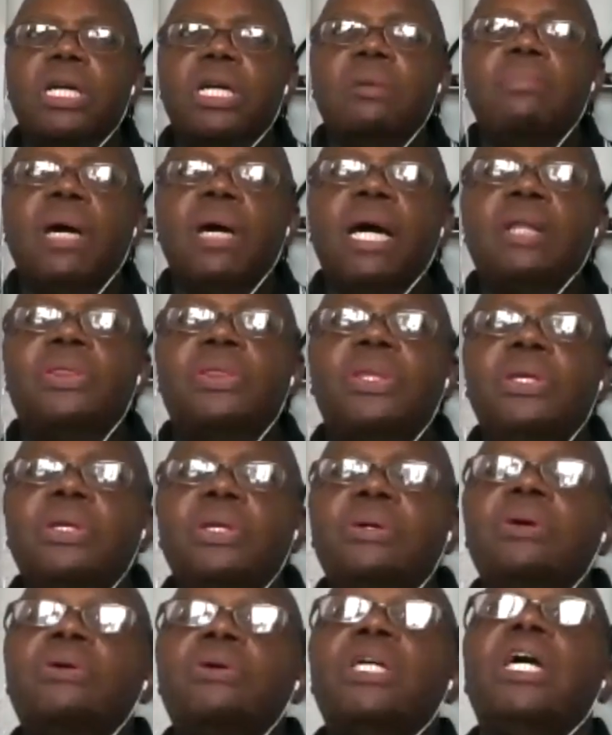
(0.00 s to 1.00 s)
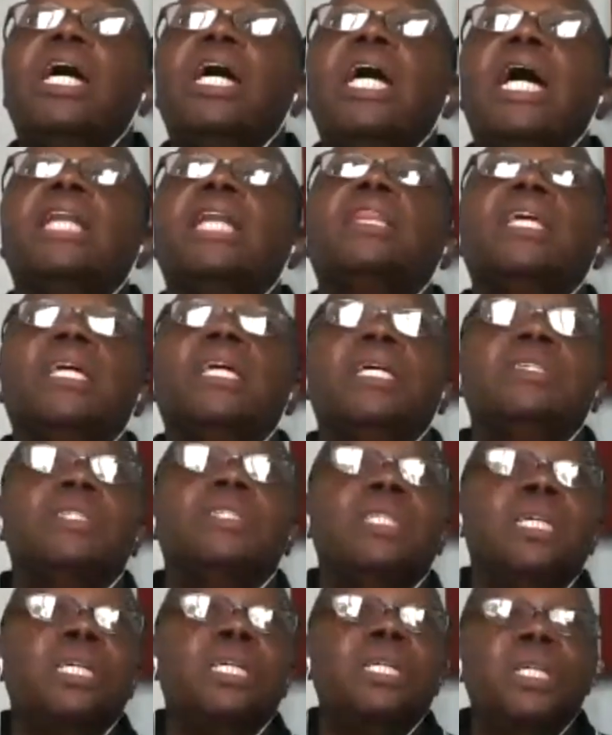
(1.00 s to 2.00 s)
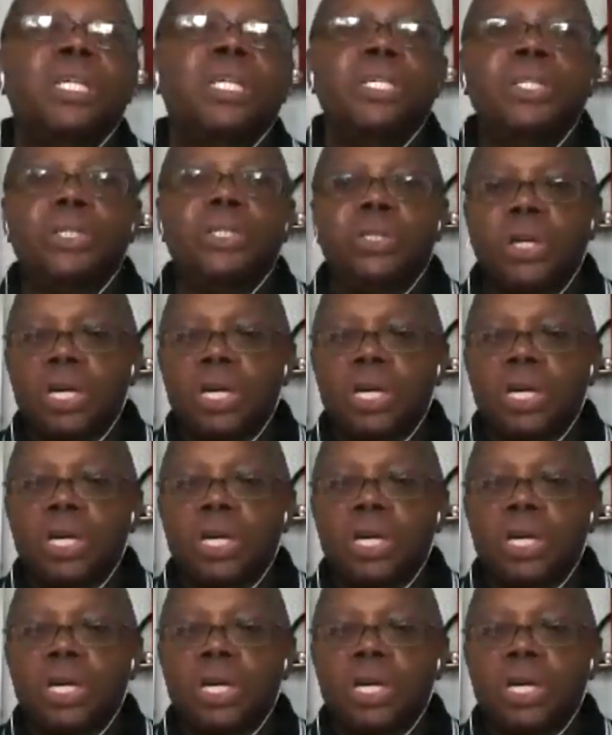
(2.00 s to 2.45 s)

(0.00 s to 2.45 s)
talking about the okay, I think I understand.